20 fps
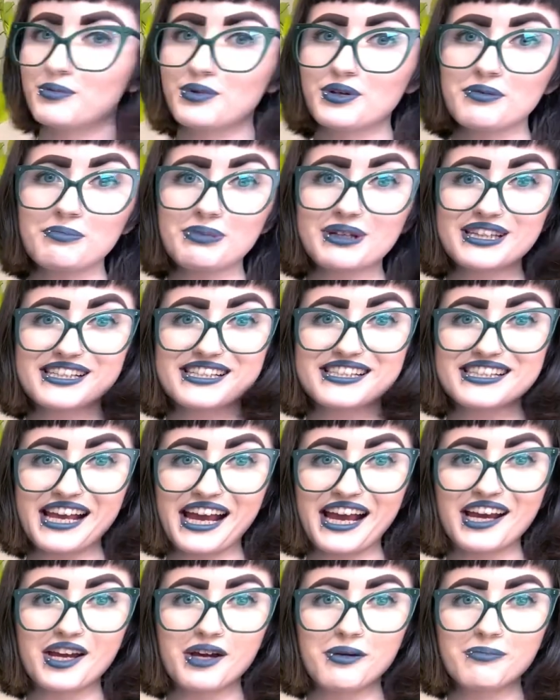wouldn't be the
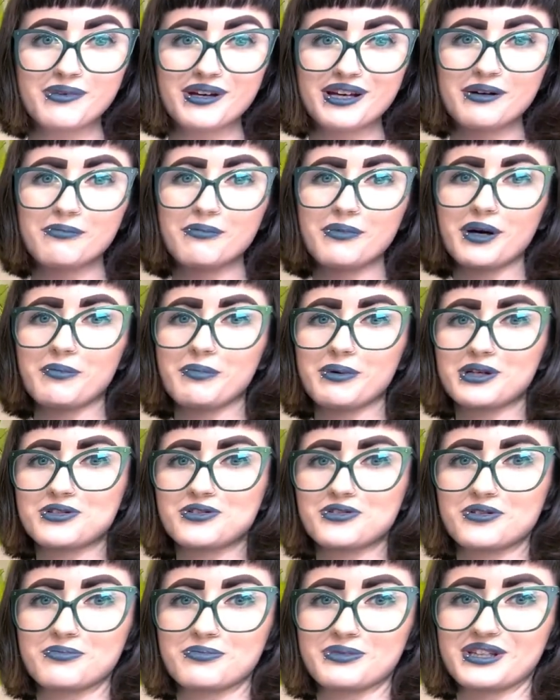same in my
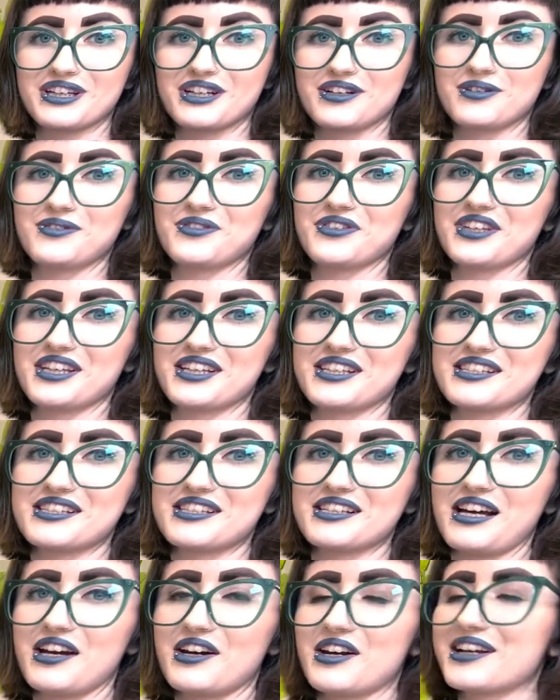bedroom without this
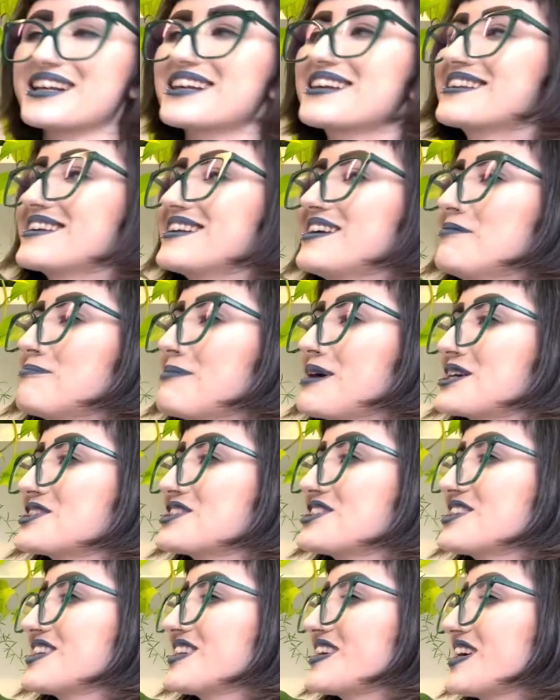and I could
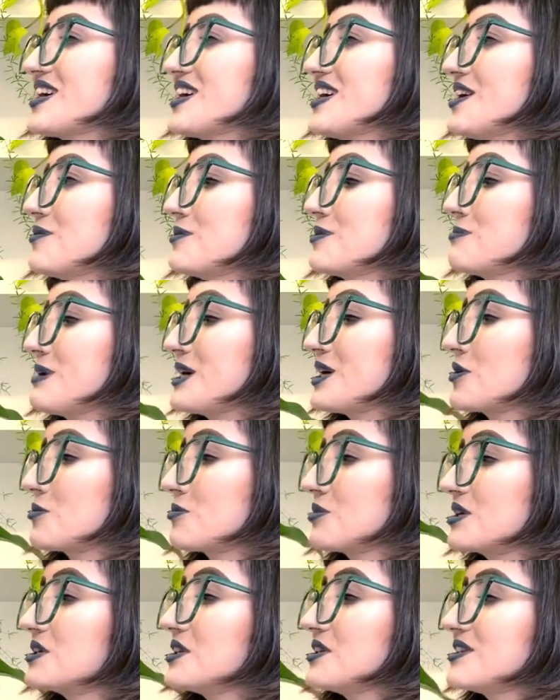imagine that it would make a
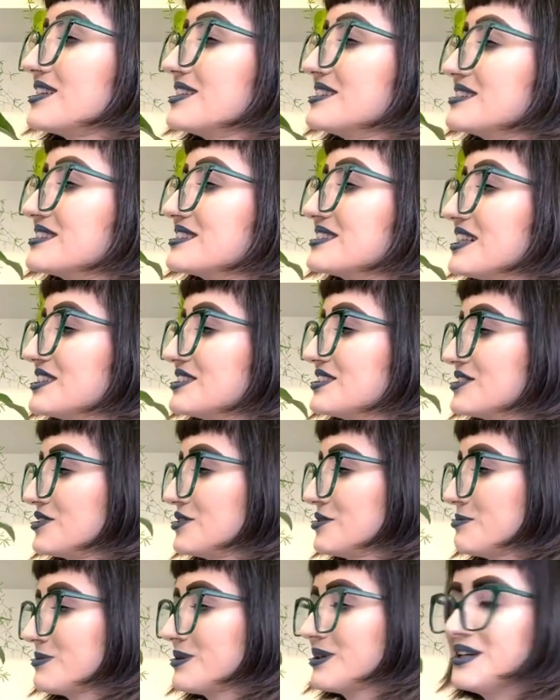really nice
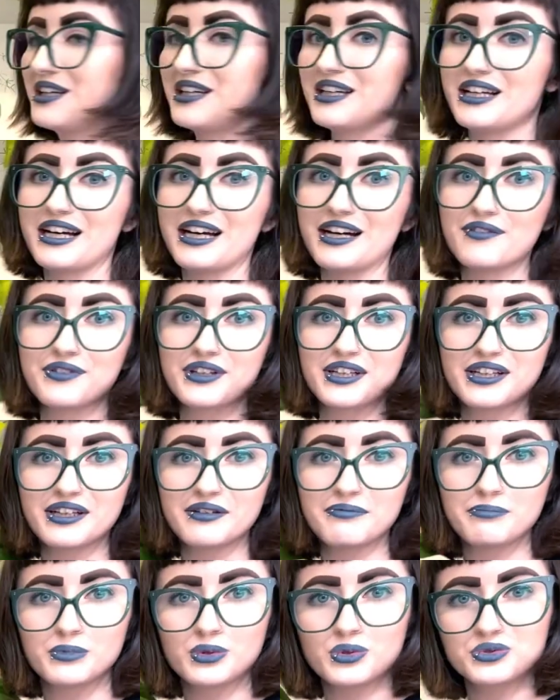setup having
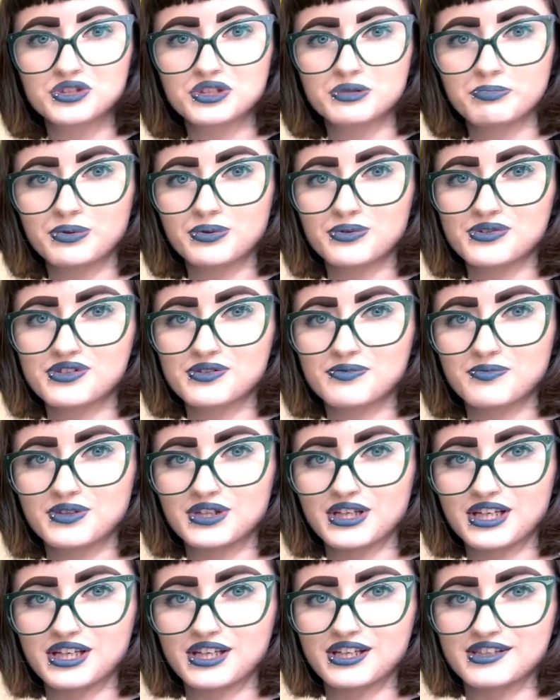like multiples of
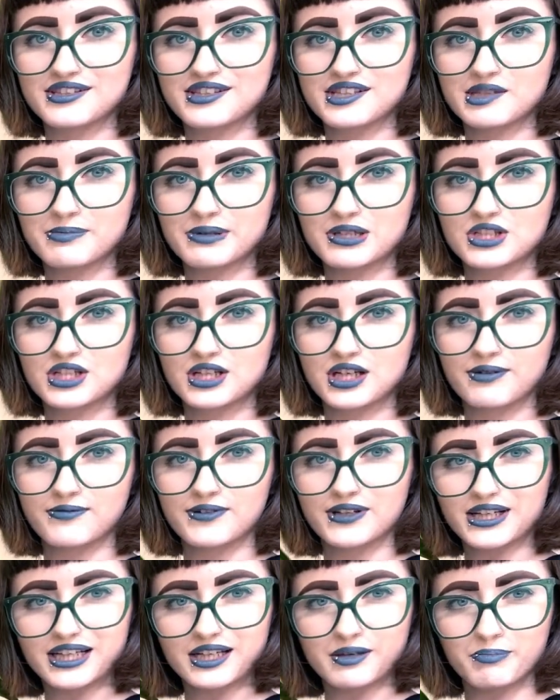these, especially
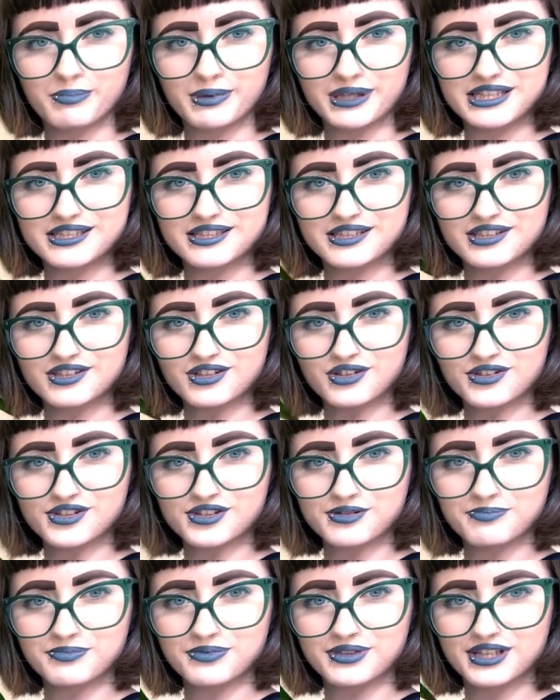for like a business or
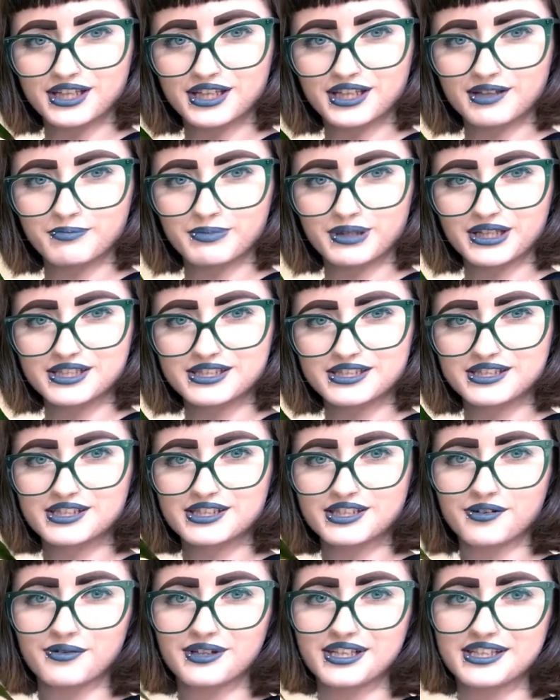something, because they're
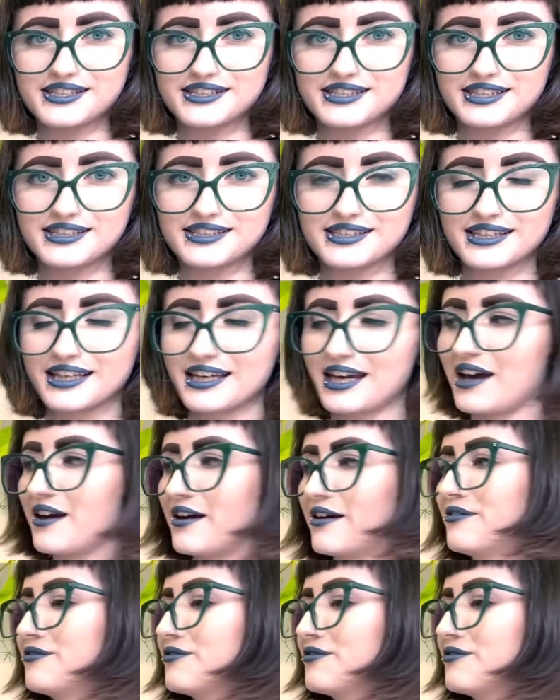so easy to care